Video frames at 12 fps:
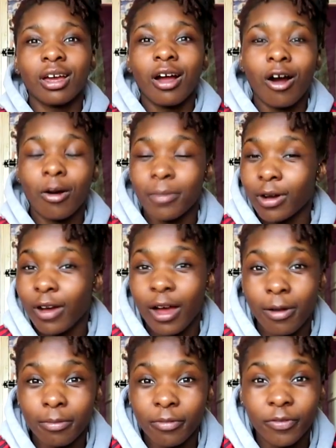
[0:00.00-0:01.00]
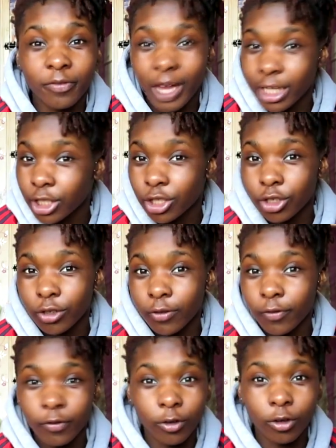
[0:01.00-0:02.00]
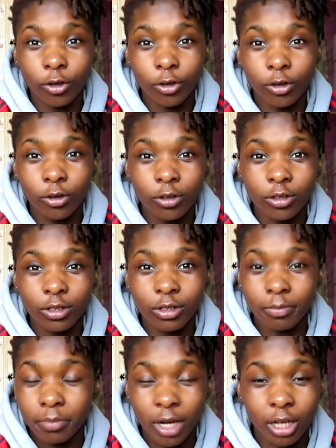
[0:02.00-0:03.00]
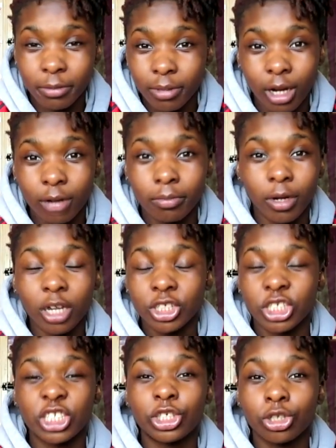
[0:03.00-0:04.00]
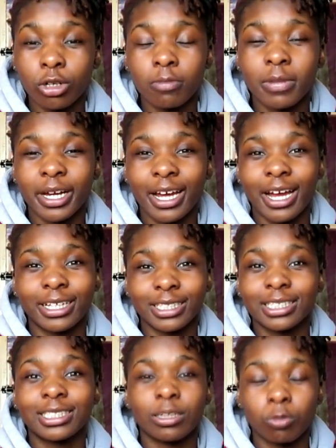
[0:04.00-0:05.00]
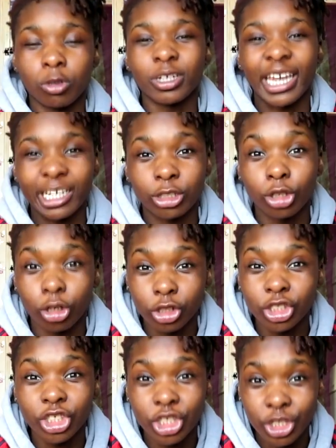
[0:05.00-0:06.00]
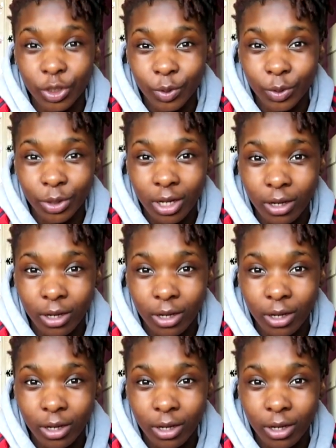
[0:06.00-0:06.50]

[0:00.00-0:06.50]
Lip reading: thank you for blah, blah, blah. She shook my hand and said, we'll get in touch soon.